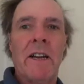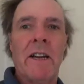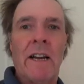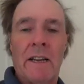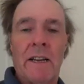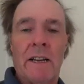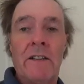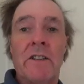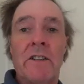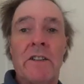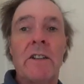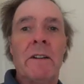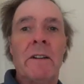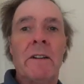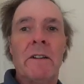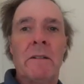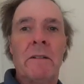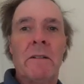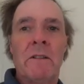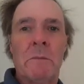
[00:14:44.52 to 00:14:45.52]
uh,
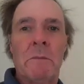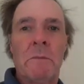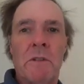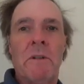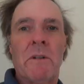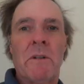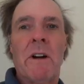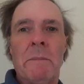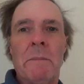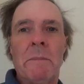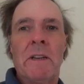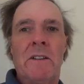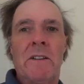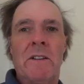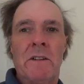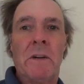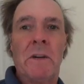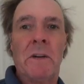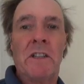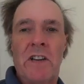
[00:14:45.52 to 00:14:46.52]
consider subscribing
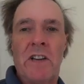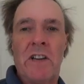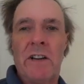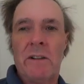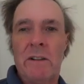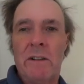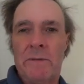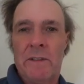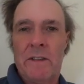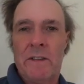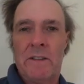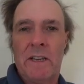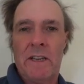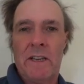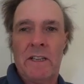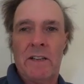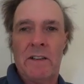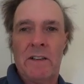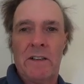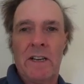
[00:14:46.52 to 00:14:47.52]
to my channel if you
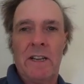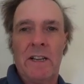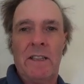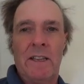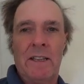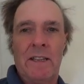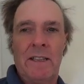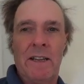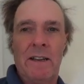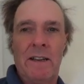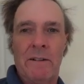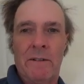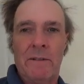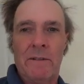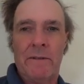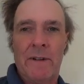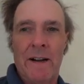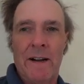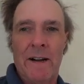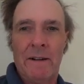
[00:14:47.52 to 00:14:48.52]
think there's anything there
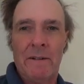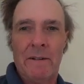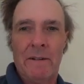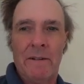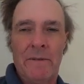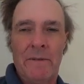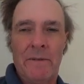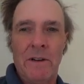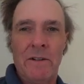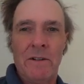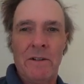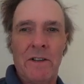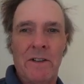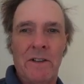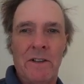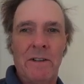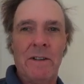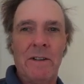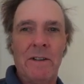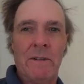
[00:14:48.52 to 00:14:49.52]
of, uh, of use
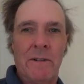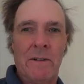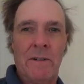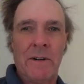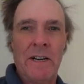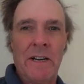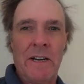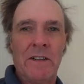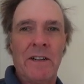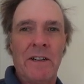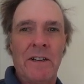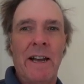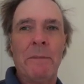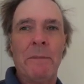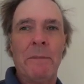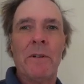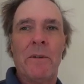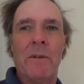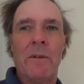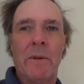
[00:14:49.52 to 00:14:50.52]
to you or
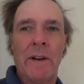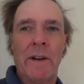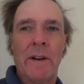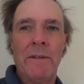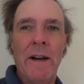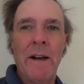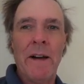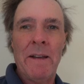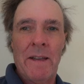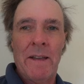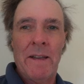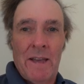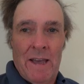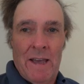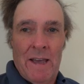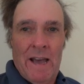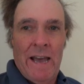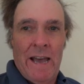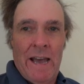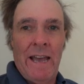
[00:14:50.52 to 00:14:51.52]
entertainment or whatever.
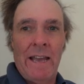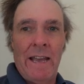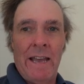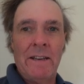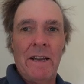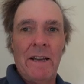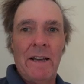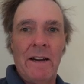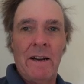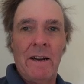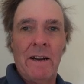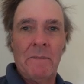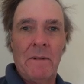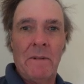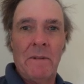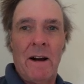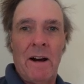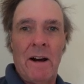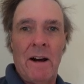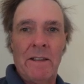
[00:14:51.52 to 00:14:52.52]
And uh,
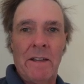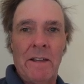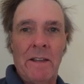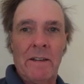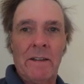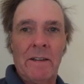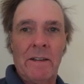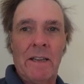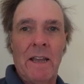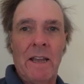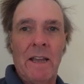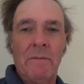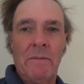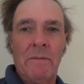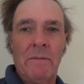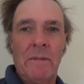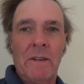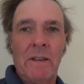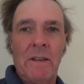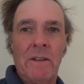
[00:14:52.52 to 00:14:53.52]
either
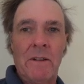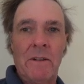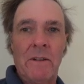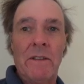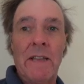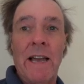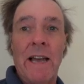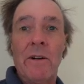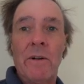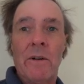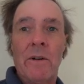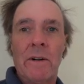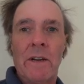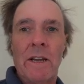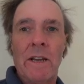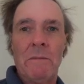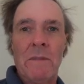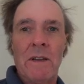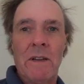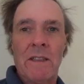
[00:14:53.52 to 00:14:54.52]
give do that or
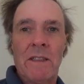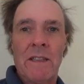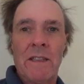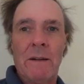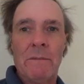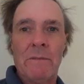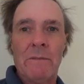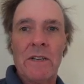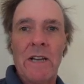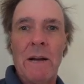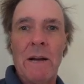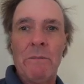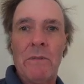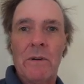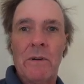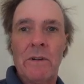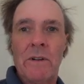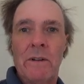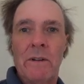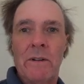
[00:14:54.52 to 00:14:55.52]
give me a thumbs up
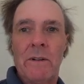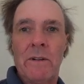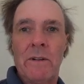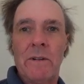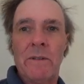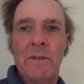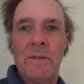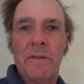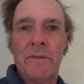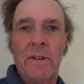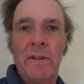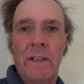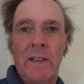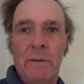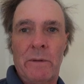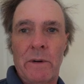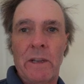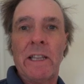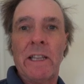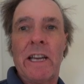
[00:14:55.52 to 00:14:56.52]
or, or if you're
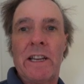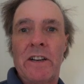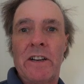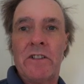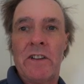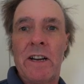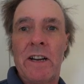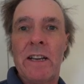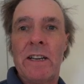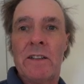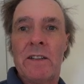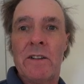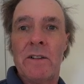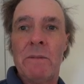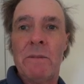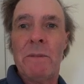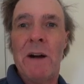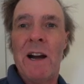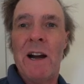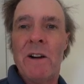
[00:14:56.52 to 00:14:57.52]
feeling really energetic,
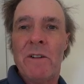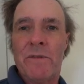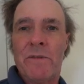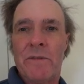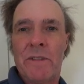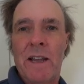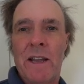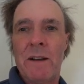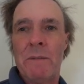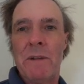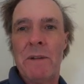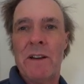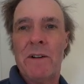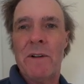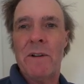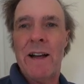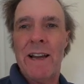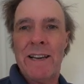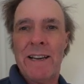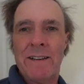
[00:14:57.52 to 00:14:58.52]
do both. That'd be
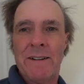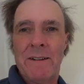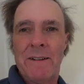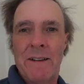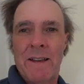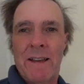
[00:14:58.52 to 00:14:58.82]
great.